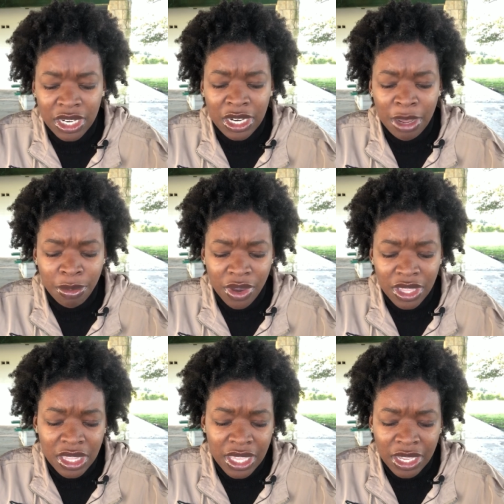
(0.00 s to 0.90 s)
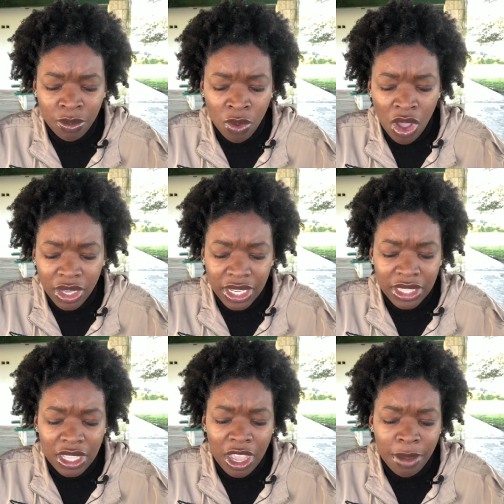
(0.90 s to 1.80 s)
And I pray that they can walk in
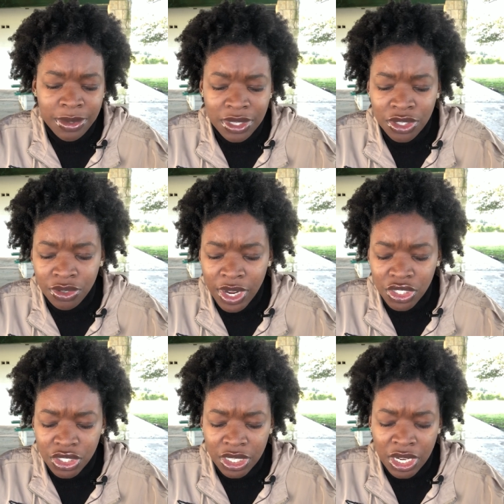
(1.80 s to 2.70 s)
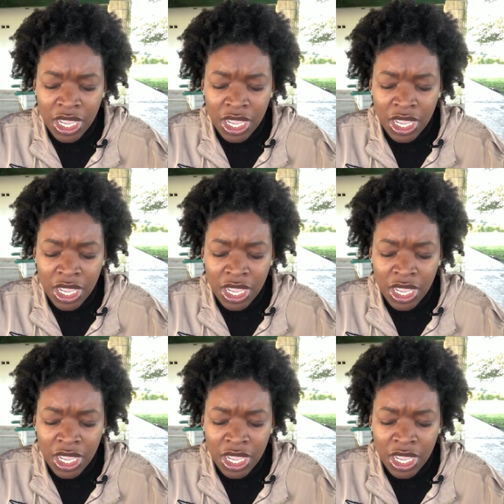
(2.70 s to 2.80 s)
the opposite direction